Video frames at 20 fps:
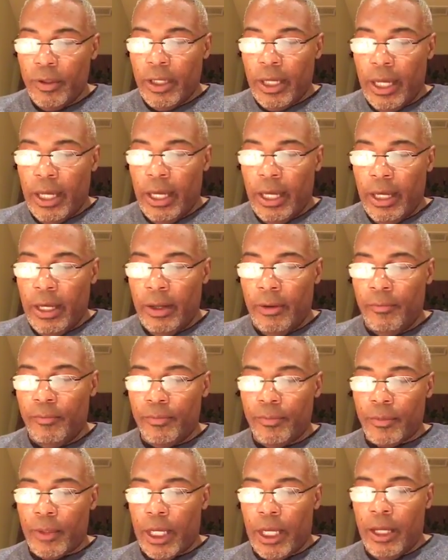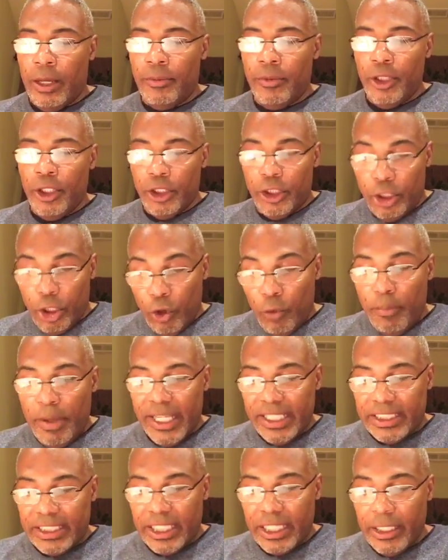You're too
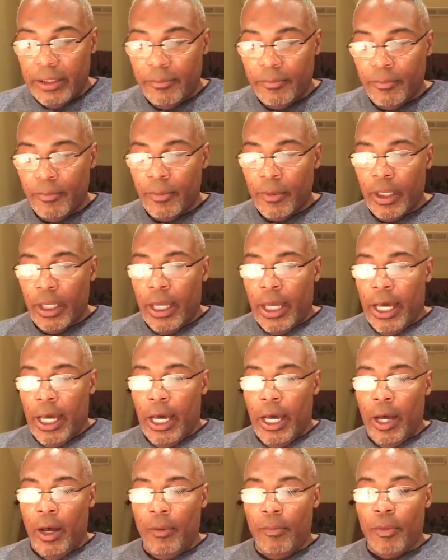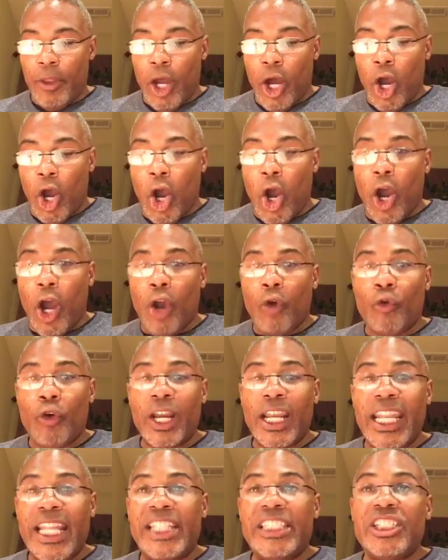busy. A
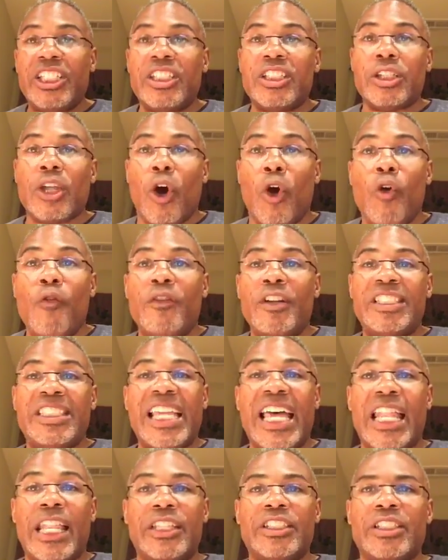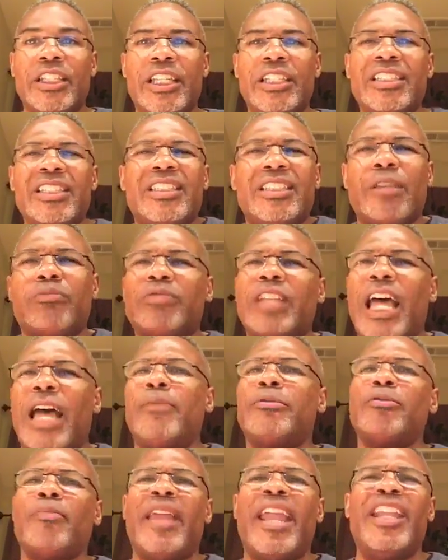religious overzealousness. And
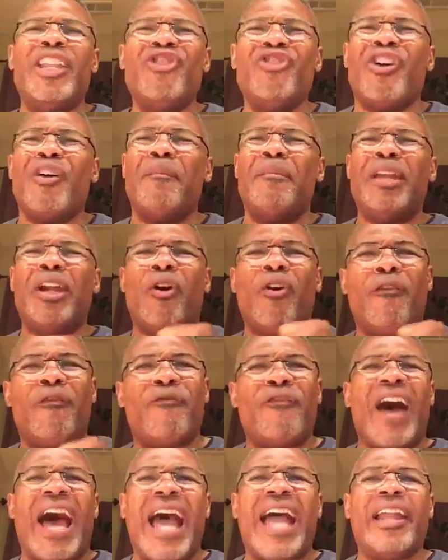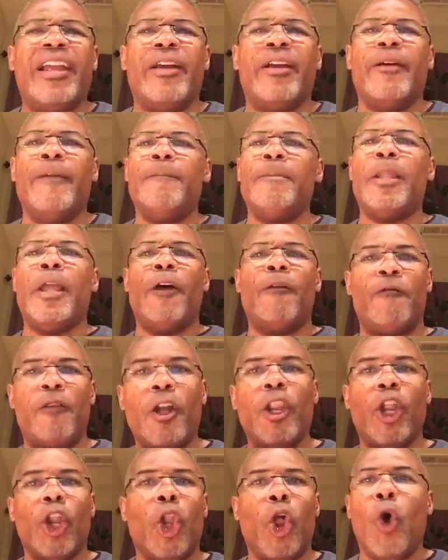sometimes, man, you could be on fire for
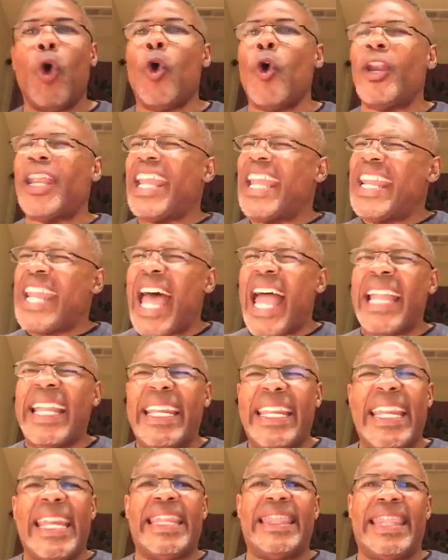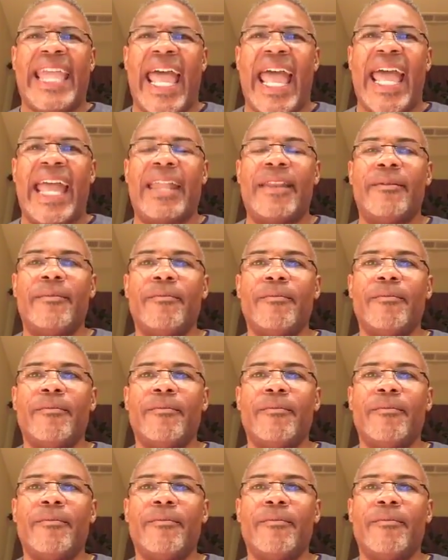the Lord. And I get that.